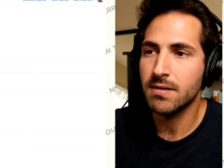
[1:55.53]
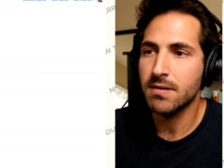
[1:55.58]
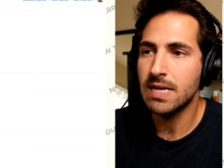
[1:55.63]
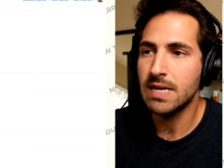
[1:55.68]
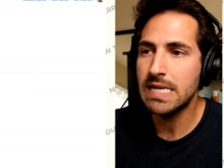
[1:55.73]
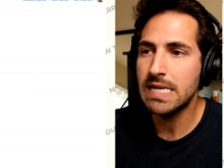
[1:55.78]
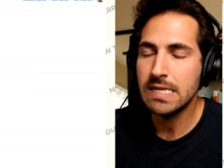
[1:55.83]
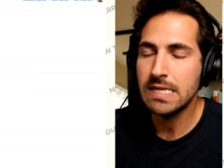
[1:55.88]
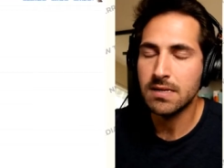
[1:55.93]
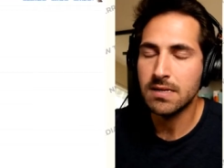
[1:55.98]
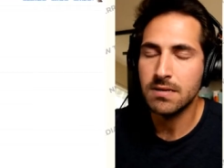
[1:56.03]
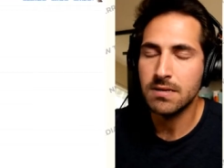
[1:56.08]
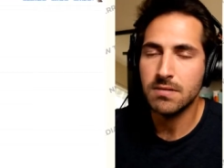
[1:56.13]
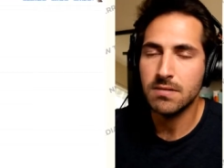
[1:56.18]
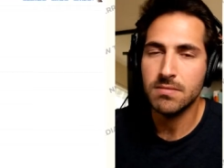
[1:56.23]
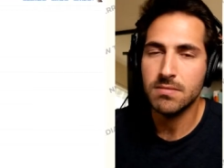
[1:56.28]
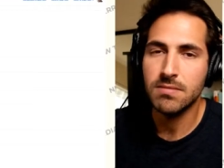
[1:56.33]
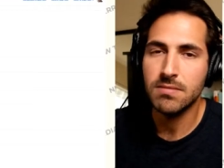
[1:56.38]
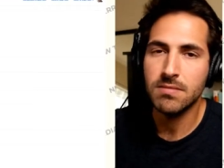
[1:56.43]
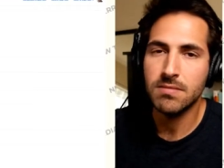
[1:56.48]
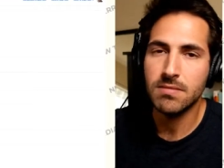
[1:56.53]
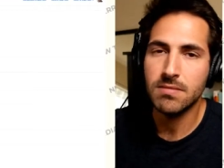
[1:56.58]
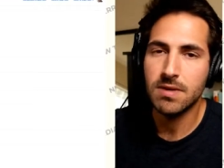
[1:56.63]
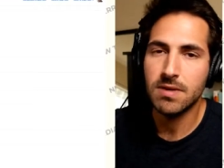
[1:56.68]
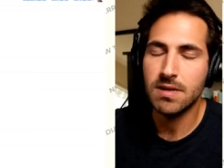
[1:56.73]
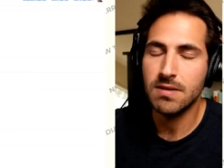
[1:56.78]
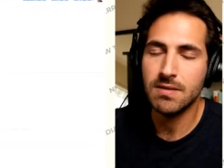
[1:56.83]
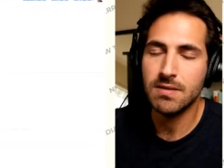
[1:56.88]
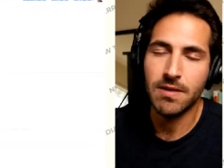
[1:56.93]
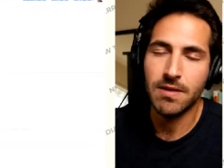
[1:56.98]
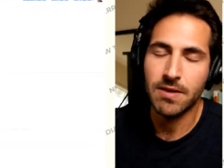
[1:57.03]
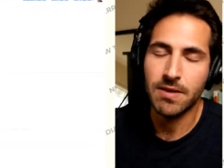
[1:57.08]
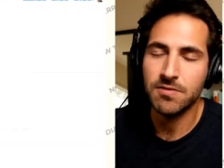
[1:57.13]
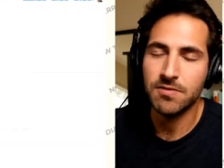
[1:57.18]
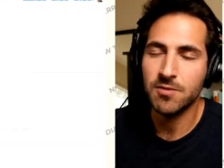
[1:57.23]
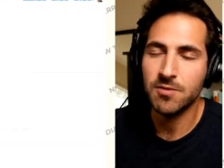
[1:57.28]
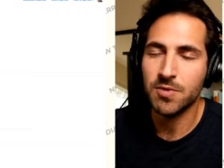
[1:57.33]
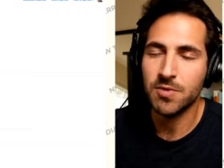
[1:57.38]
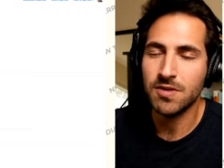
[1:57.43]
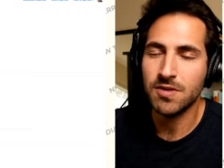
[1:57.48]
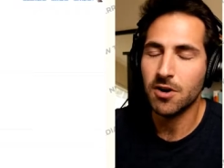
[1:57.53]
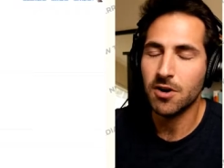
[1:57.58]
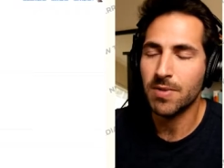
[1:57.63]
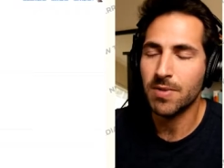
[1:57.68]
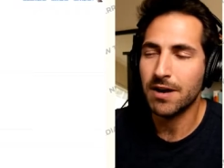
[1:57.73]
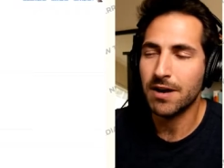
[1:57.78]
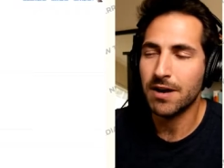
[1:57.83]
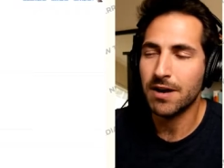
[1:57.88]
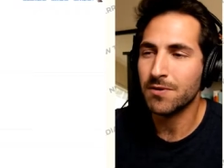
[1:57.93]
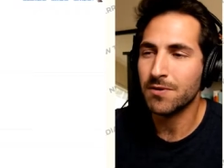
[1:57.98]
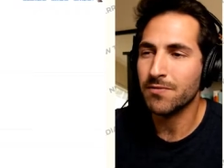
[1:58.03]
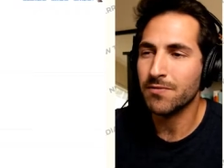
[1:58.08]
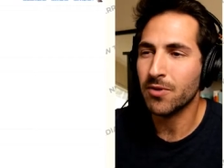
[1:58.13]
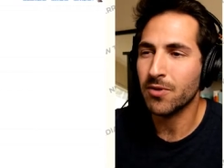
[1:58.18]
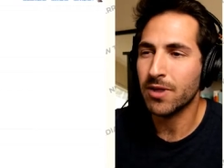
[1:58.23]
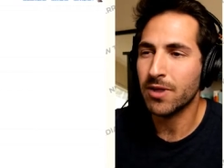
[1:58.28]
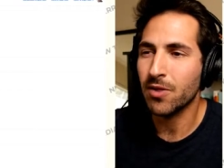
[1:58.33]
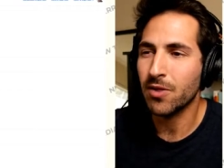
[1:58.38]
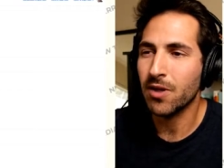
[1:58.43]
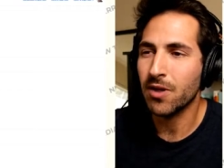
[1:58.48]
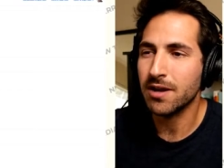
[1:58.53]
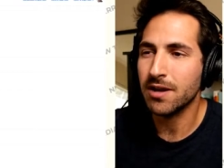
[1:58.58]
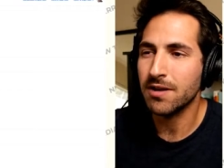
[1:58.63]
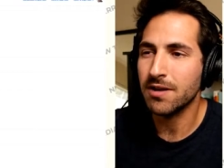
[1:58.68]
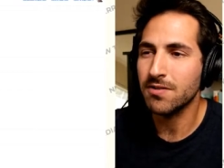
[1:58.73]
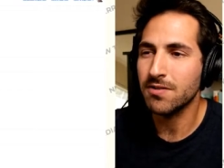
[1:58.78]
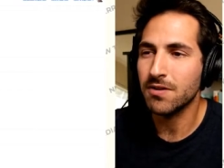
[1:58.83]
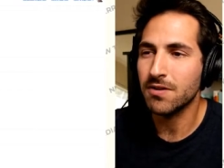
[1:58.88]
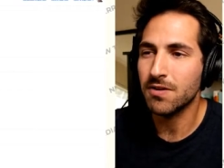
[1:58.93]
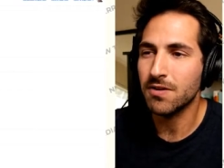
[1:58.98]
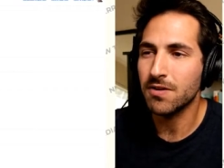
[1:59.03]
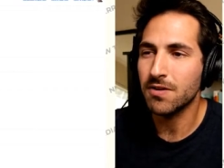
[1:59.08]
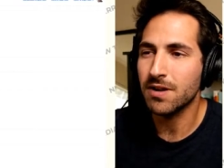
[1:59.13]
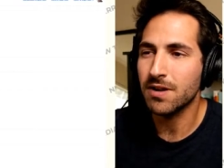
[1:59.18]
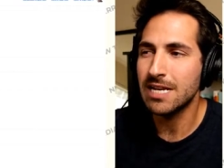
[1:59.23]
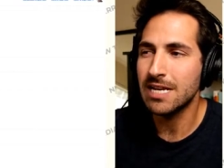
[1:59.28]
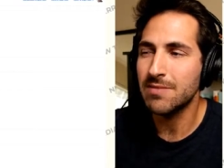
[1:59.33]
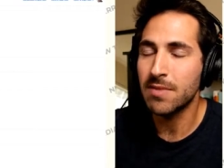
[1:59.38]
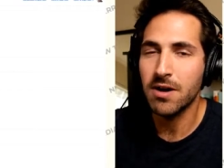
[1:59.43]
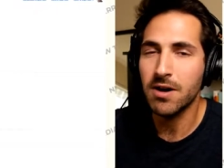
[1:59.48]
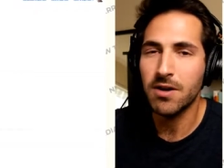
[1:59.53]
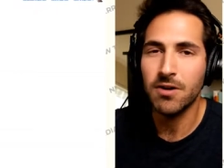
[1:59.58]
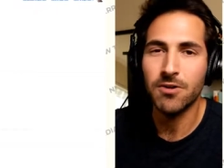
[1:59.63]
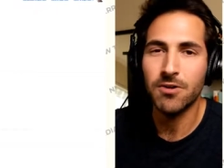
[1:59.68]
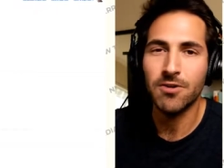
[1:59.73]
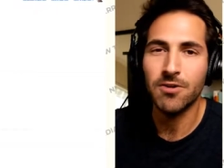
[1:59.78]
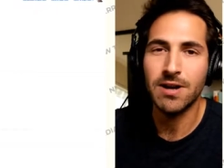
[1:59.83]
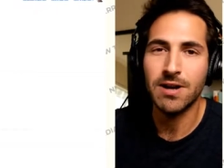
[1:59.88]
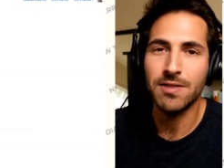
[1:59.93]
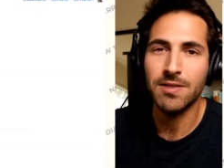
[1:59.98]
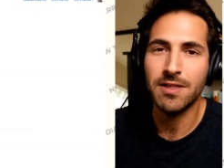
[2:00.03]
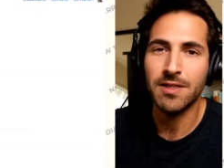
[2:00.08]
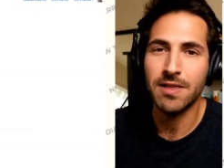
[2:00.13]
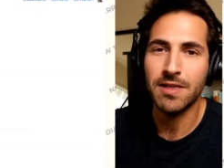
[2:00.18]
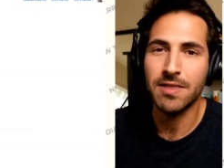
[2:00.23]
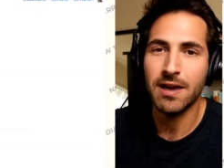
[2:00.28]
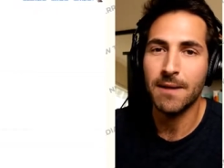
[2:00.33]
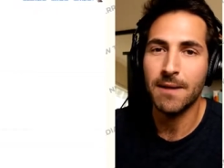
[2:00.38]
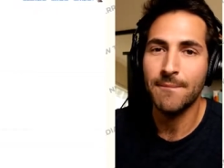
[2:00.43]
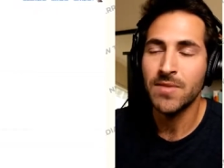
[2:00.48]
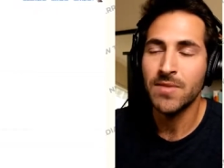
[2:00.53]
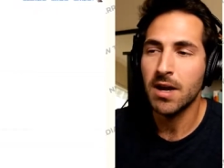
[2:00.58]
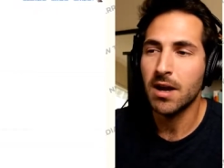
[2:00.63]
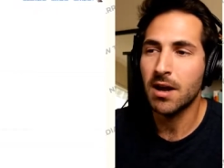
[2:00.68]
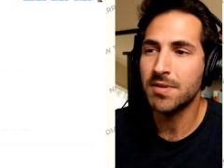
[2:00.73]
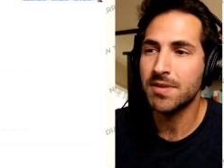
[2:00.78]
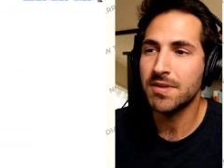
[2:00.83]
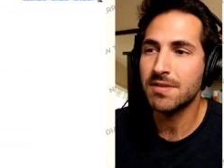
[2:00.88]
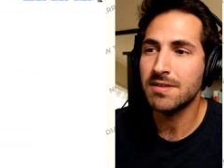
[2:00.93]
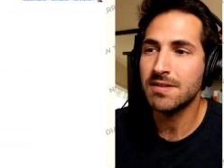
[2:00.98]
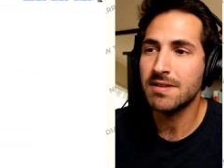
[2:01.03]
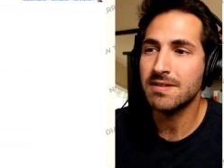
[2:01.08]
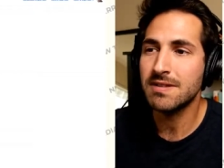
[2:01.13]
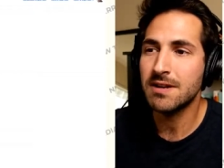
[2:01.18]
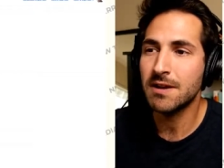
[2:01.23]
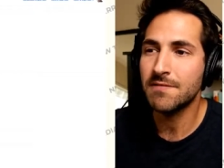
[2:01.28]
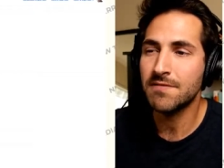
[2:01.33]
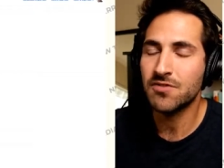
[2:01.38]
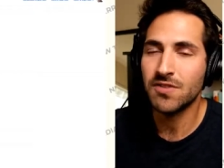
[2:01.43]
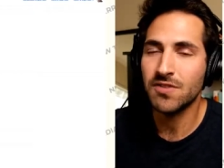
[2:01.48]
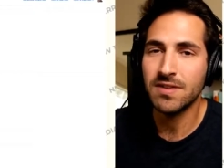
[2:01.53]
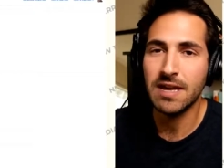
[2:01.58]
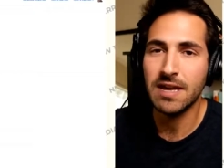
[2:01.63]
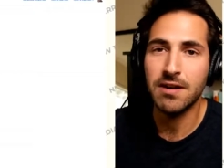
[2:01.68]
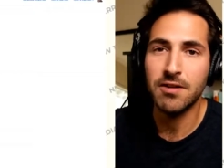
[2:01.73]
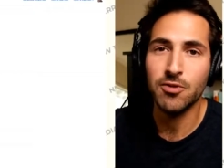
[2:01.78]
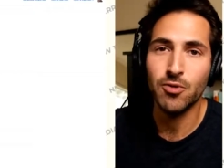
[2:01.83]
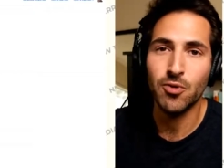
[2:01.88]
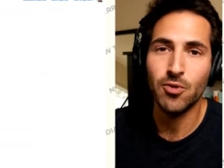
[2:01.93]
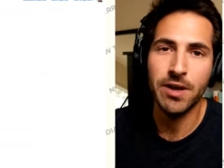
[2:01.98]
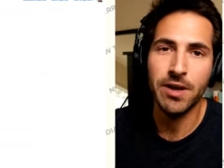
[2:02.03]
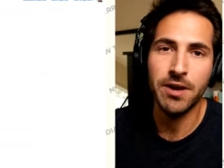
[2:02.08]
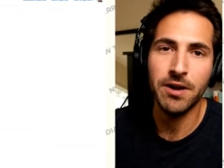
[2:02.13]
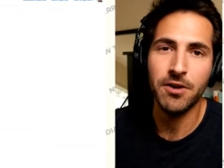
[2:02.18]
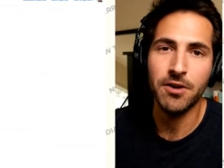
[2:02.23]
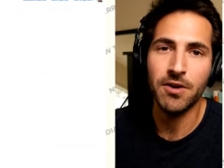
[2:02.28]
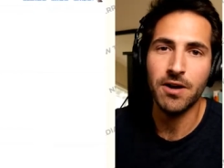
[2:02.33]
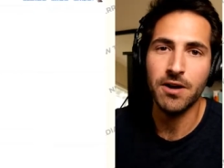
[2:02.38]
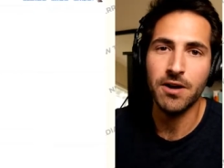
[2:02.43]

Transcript: easy. This is not like a super secure password for like logging into your email or anything like that. This is easy enough to just add another layer